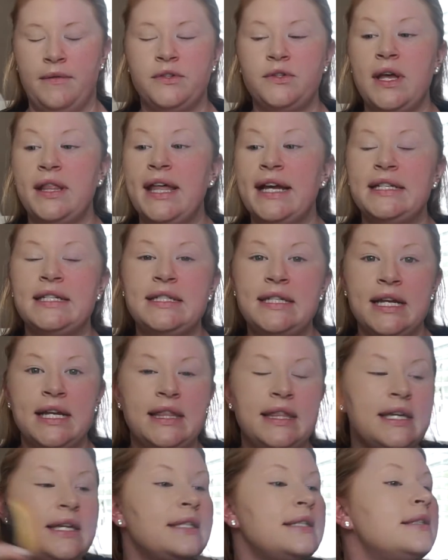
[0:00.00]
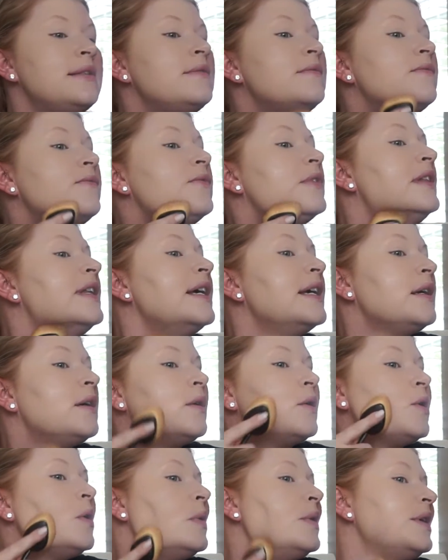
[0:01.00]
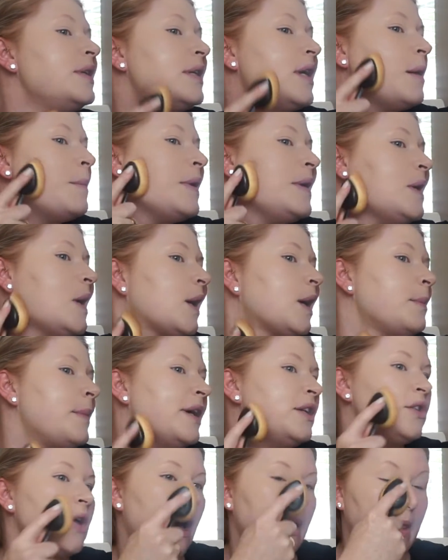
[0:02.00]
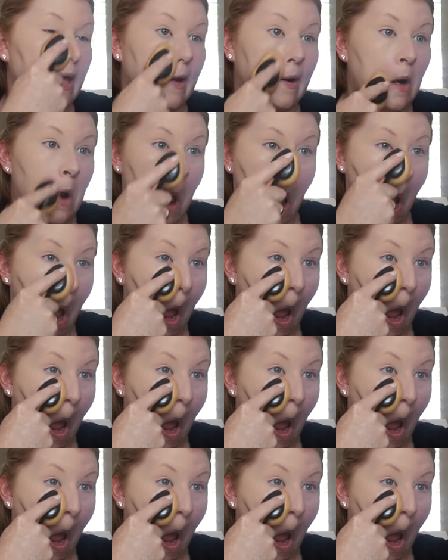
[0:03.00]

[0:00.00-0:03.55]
So I like to take this for like going down my neck and my jawline.